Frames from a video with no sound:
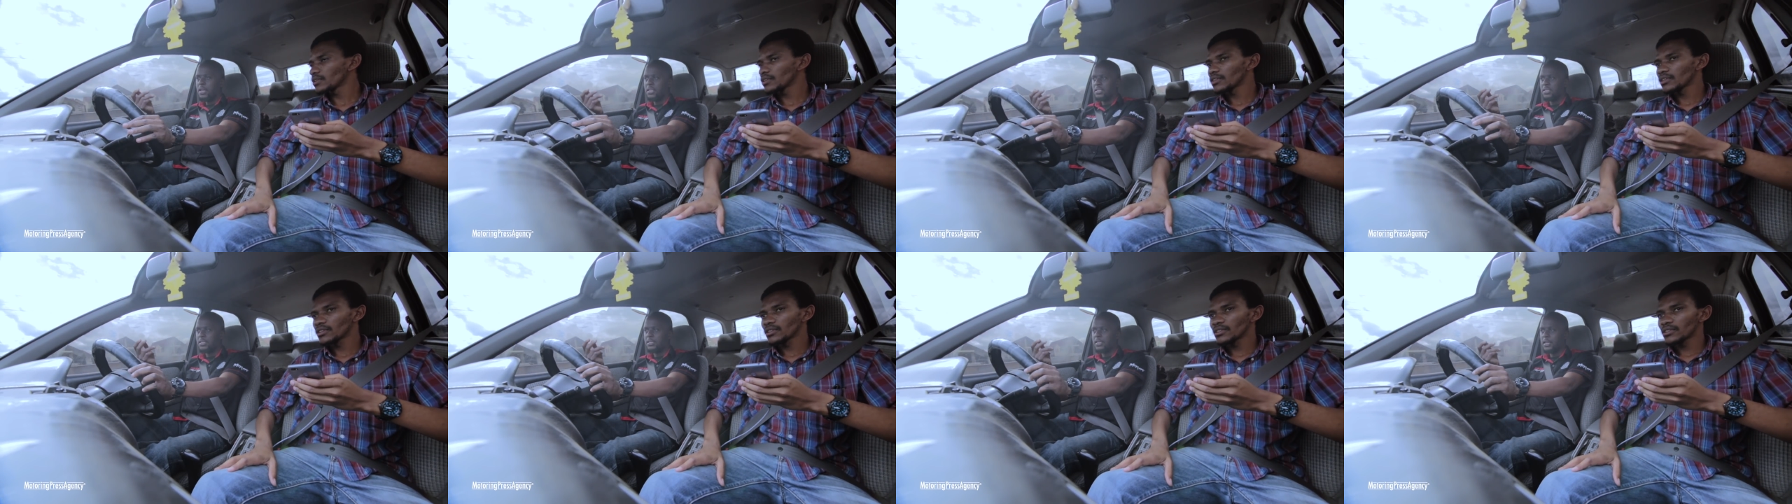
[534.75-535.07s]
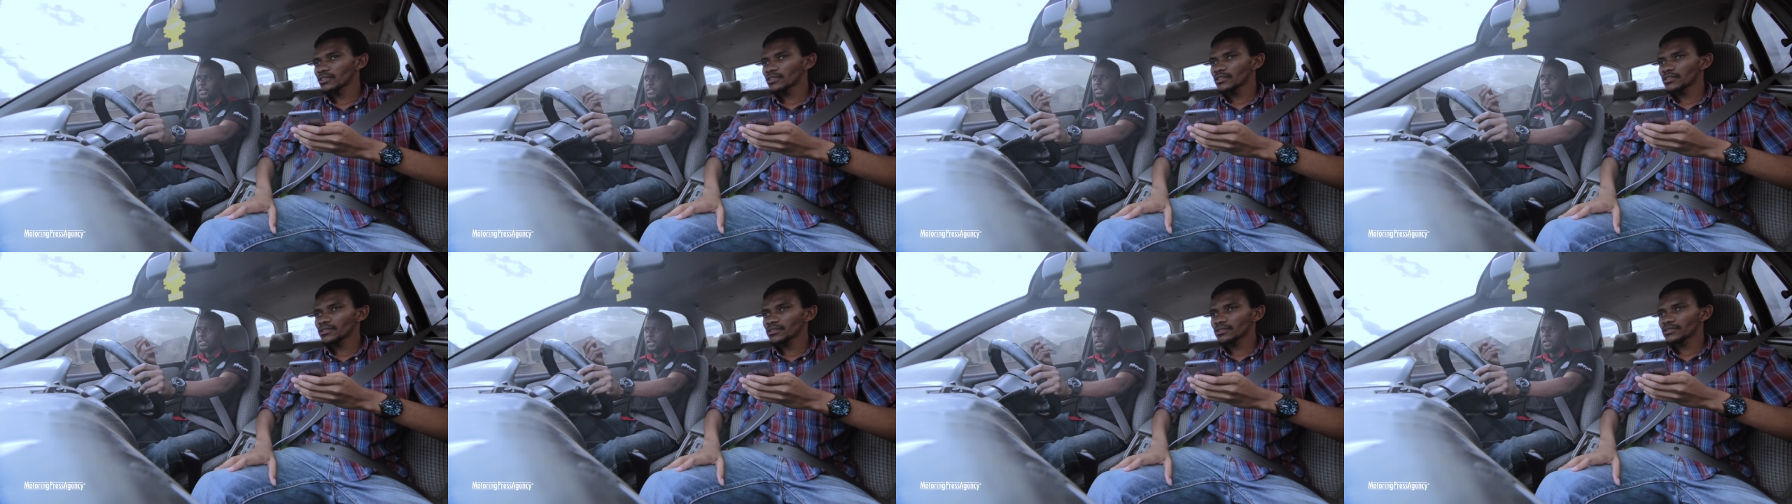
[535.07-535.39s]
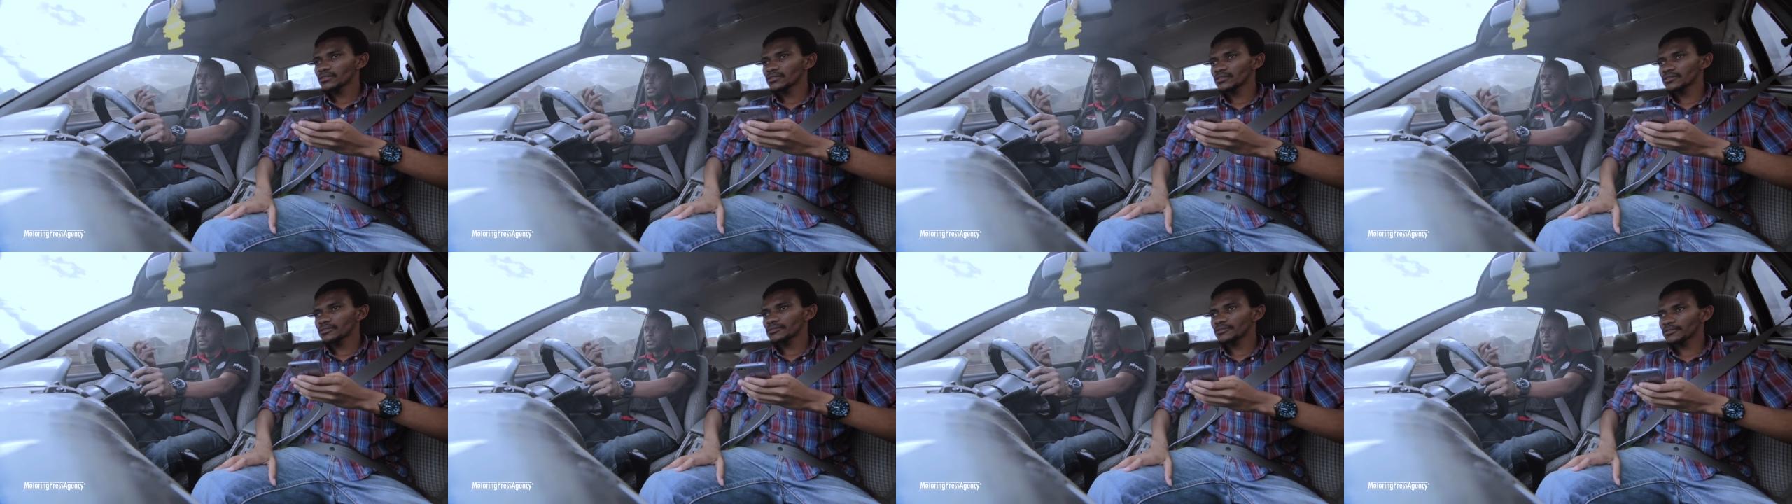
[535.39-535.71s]
its
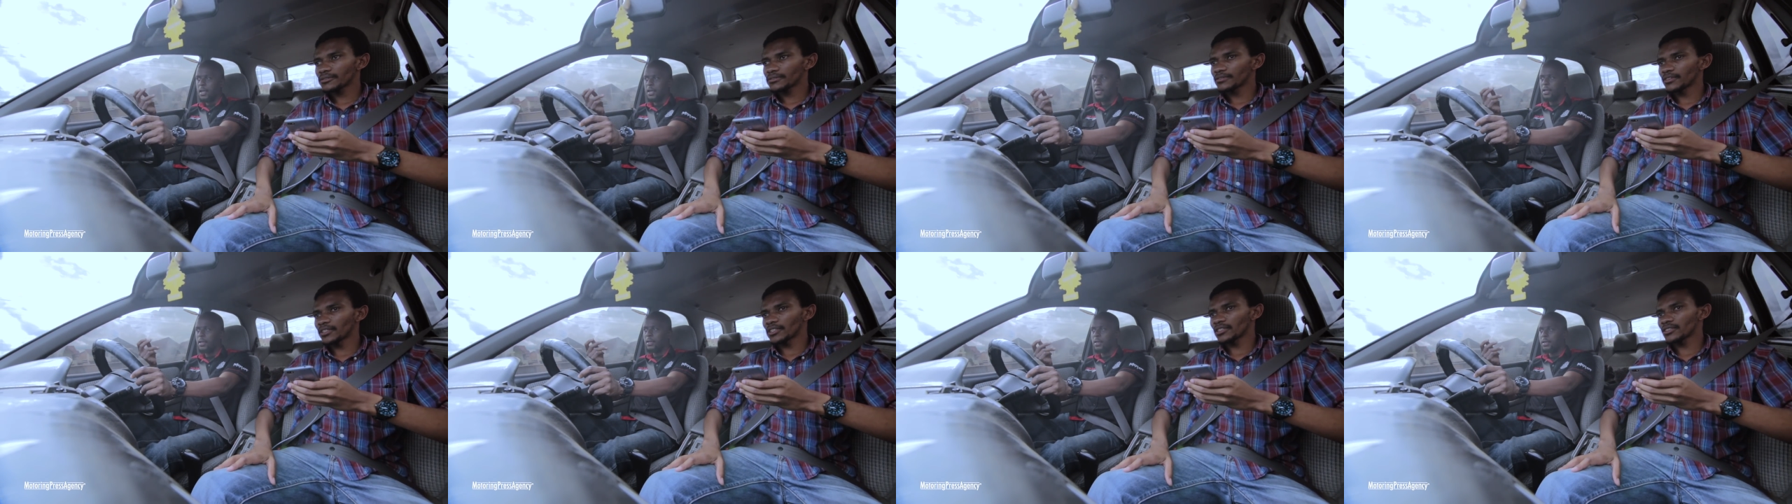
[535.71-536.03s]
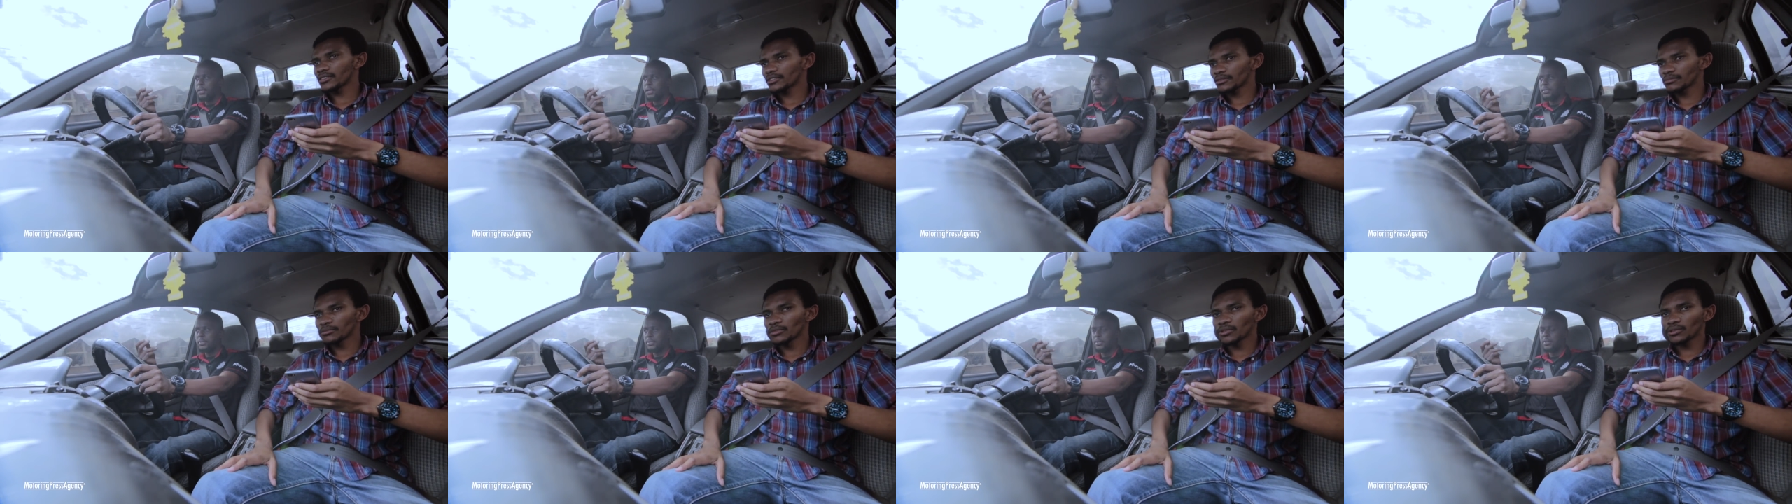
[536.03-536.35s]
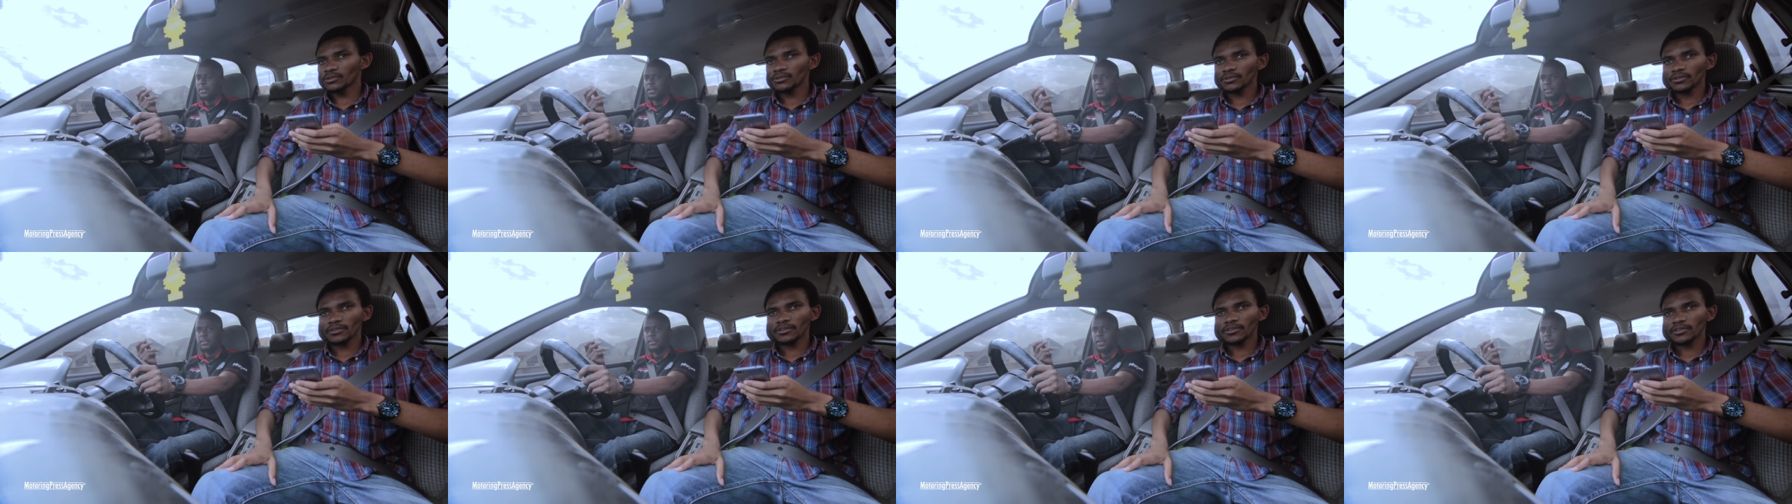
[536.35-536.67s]
texture is like
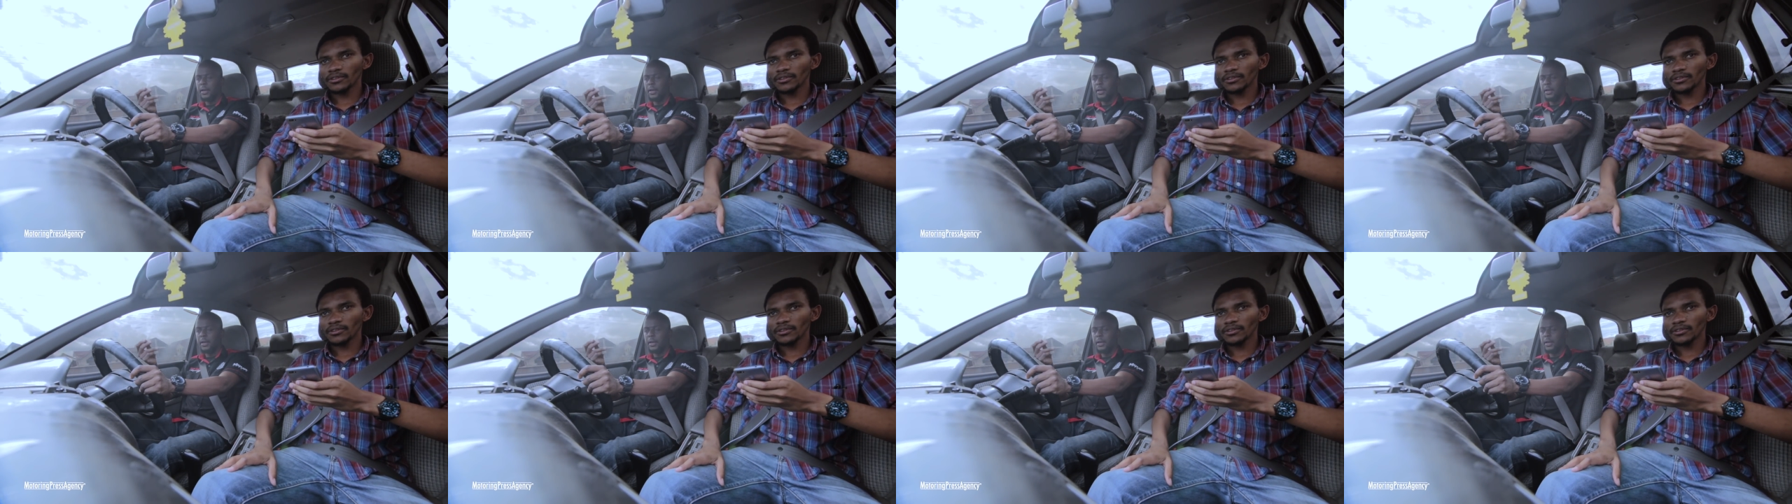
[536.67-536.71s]
snake